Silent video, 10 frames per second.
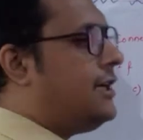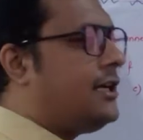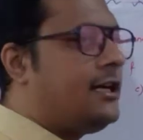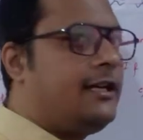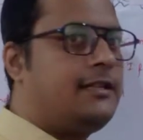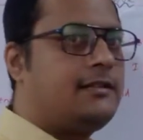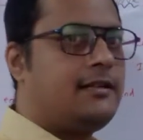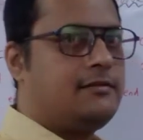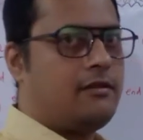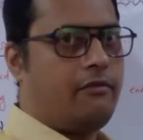at a
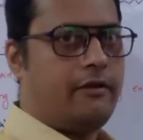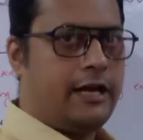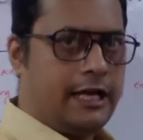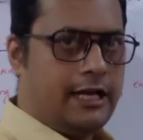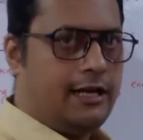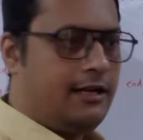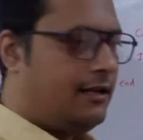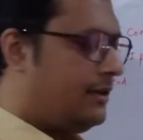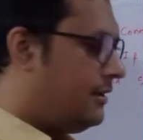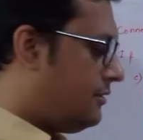distance of L.
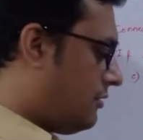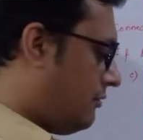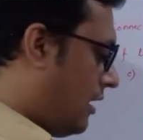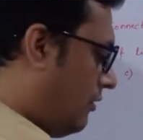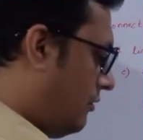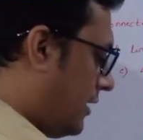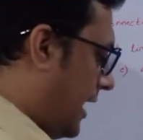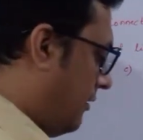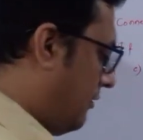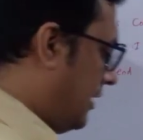So how to
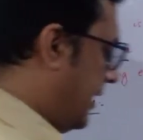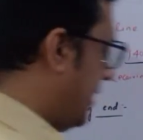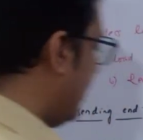calculate?